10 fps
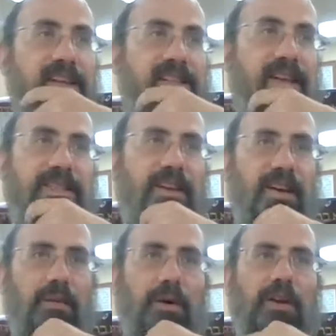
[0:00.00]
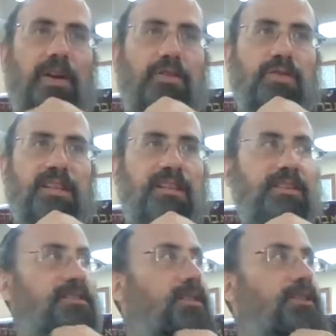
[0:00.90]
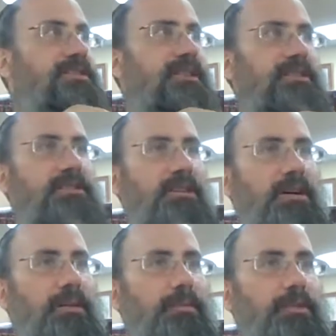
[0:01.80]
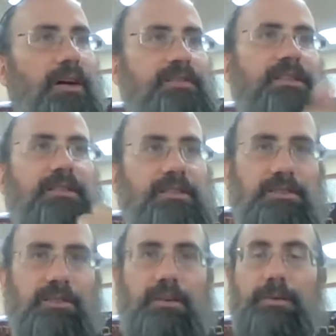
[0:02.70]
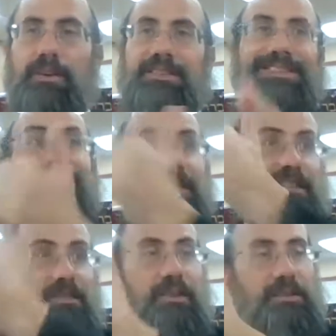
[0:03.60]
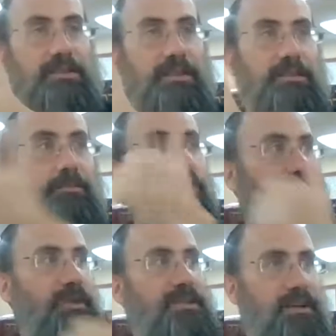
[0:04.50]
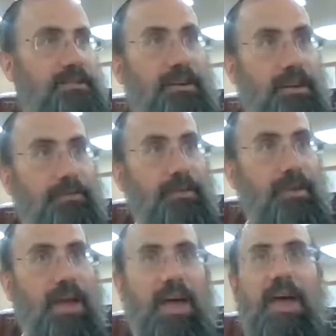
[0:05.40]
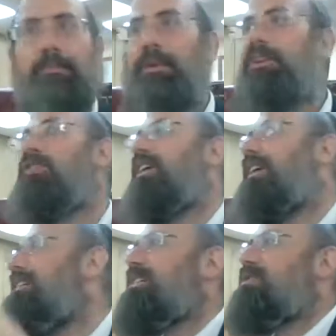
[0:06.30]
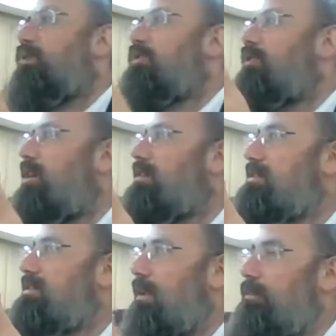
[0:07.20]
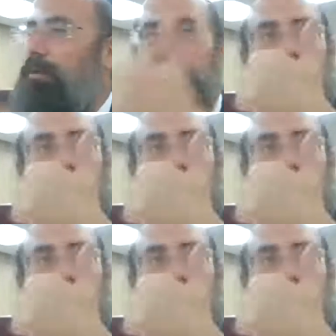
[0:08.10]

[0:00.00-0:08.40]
Atzeres early, what are you going to do? Sit in the sukkah, not sit in the sukkah? You have to sit in the sukkah because it's still sukkahs, because you brought Shmini Atzeres early. But in Kiddush, what you're going to say, and you're